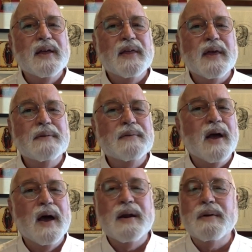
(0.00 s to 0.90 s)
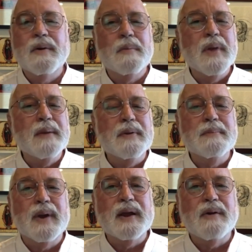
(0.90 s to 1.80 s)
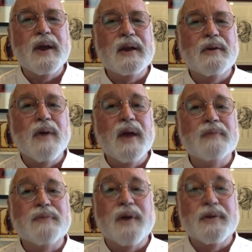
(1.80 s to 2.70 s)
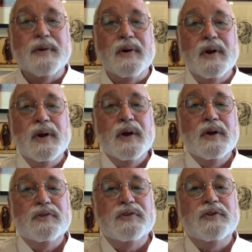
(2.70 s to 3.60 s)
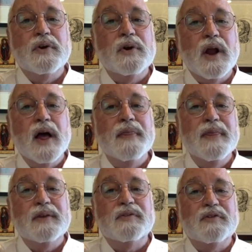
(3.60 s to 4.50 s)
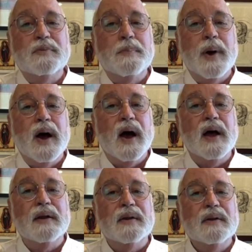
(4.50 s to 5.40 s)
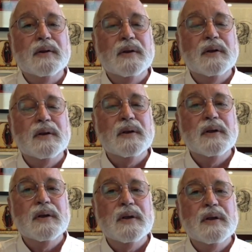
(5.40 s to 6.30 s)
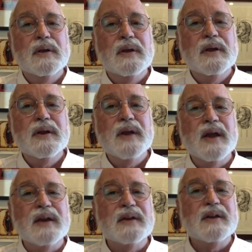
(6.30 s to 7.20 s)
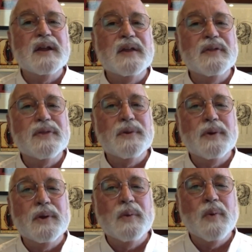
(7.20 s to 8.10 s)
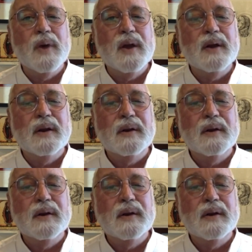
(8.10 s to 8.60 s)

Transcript: that, I don't know, maybe my great-grandfather stood on this spot in 1931.